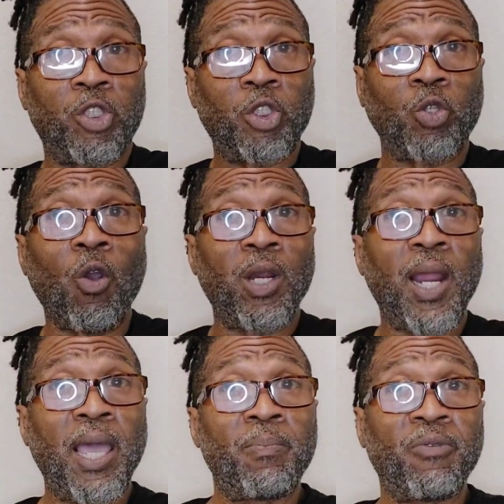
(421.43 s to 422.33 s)

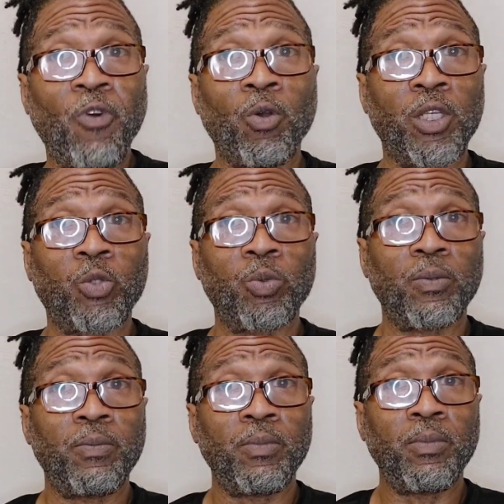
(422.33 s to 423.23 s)
storyline before this one,
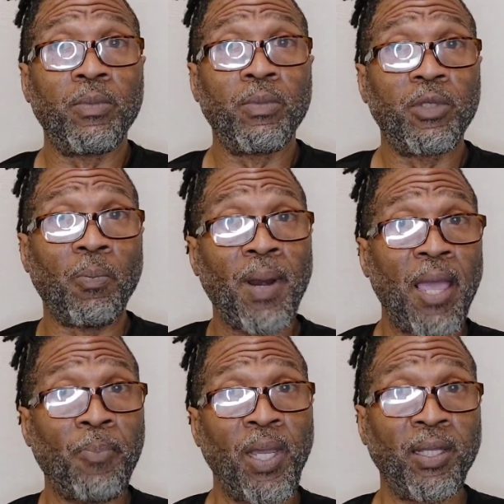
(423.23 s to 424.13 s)
the
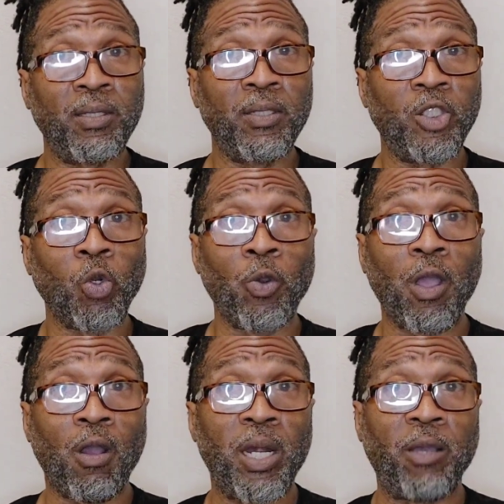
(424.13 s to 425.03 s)
Black Panther
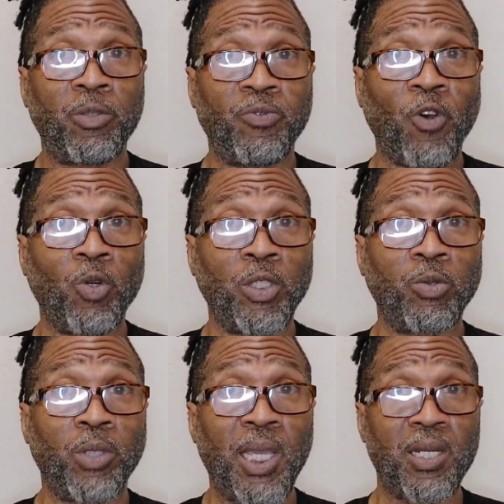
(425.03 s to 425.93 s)
story arc that was before
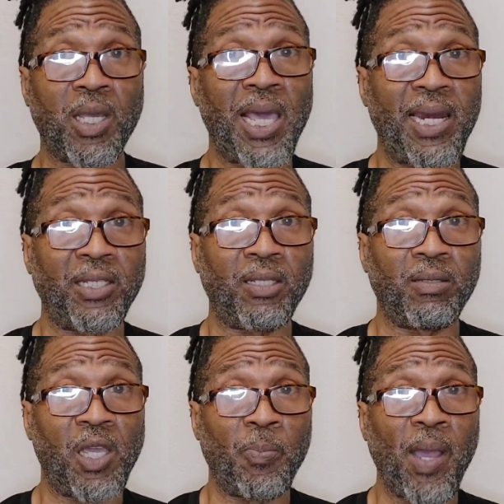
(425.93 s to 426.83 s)
this one, the Intergalactic
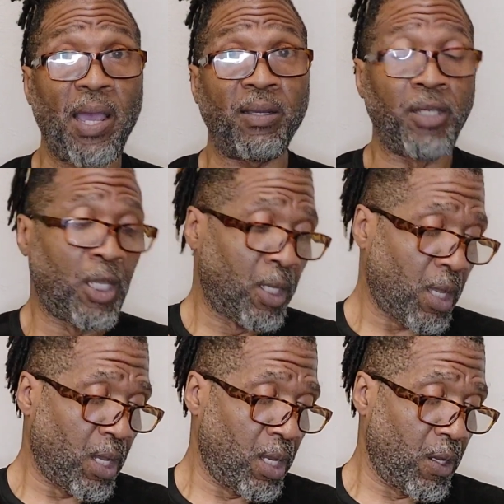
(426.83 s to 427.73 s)
Empire,
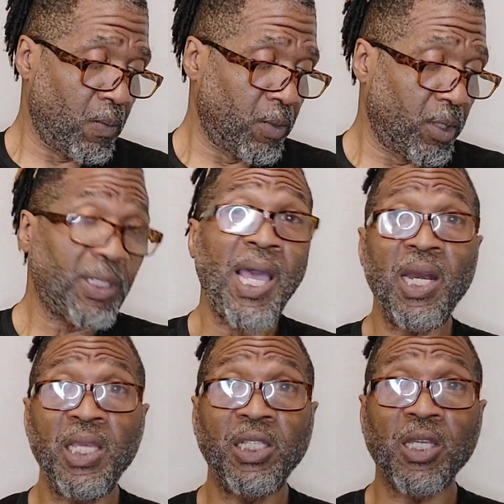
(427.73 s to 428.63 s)

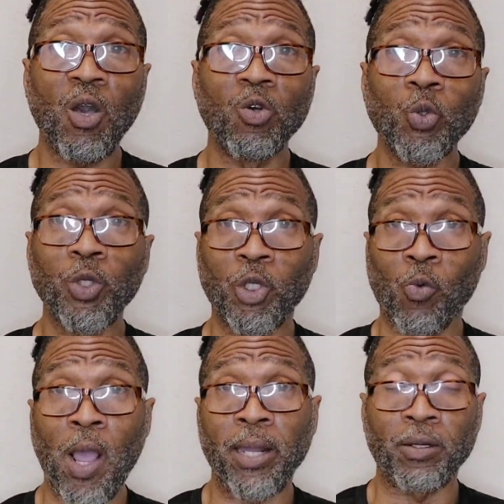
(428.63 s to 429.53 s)
Ta-Nehisi Coates was the
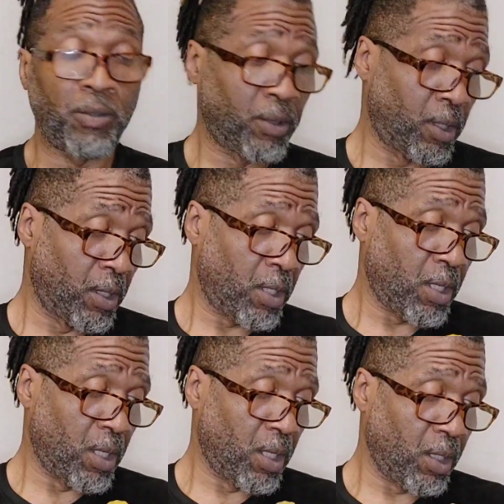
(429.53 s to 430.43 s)
writer.
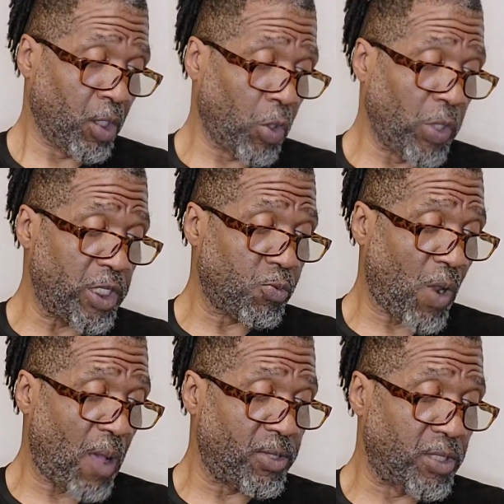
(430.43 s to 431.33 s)
Chris
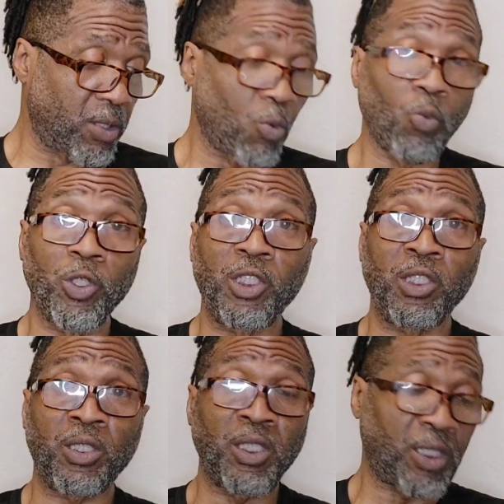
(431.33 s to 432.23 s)
Robinson was
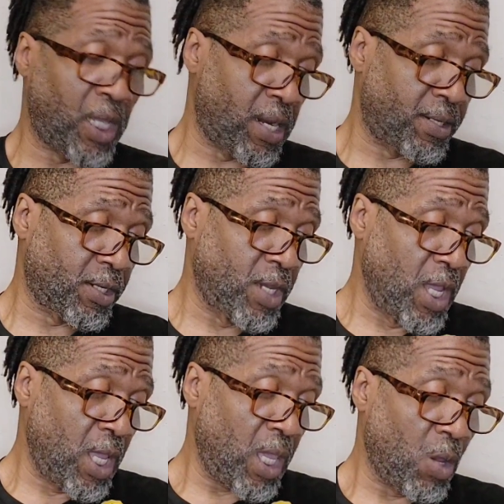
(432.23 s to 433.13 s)
the assistant editor.
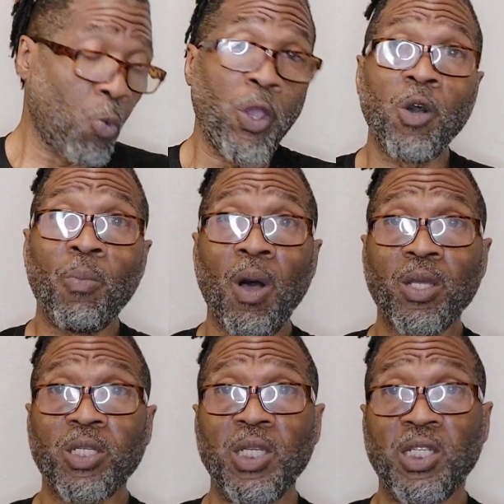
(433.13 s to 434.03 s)
And Will
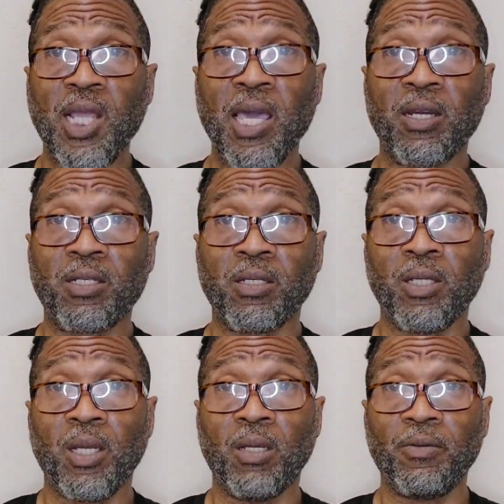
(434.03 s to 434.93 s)
Moss is the editor
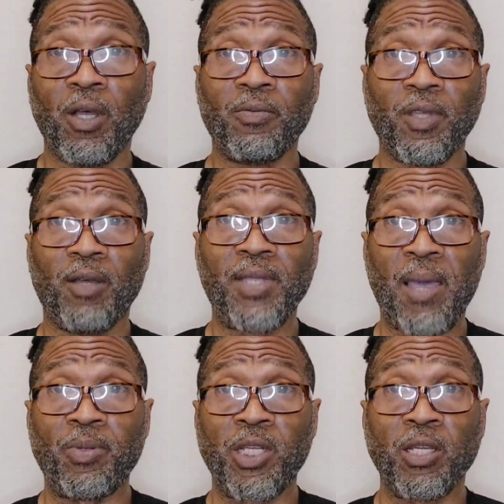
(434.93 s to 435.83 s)
of
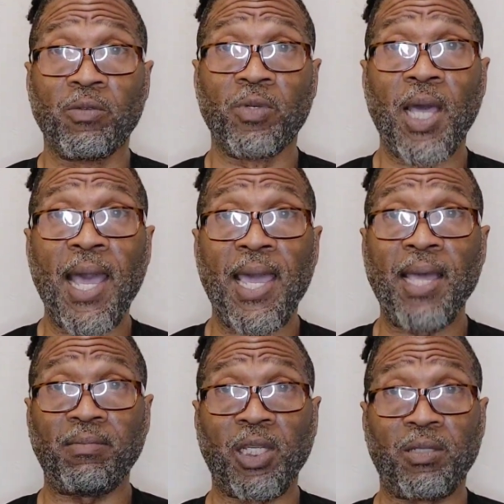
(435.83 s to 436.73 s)
that particular run.